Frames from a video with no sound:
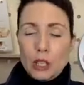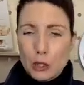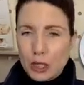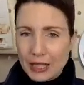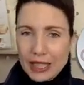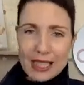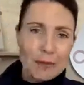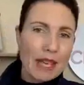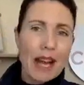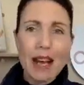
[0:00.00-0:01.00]
You can
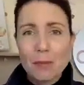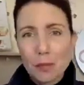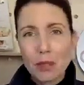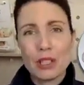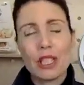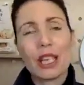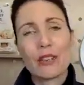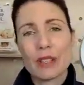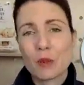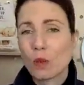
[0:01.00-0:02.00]
keep the unburned
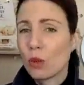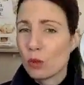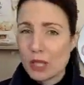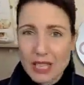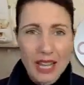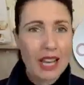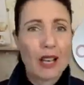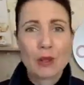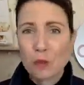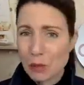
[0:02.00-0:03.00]
areas warm with
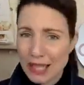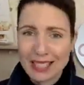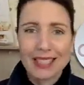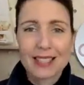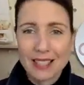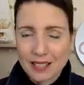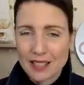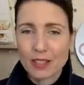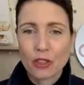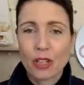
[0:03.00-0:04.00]
towels, blankets,
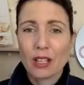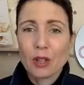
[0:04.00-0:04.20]
etc.,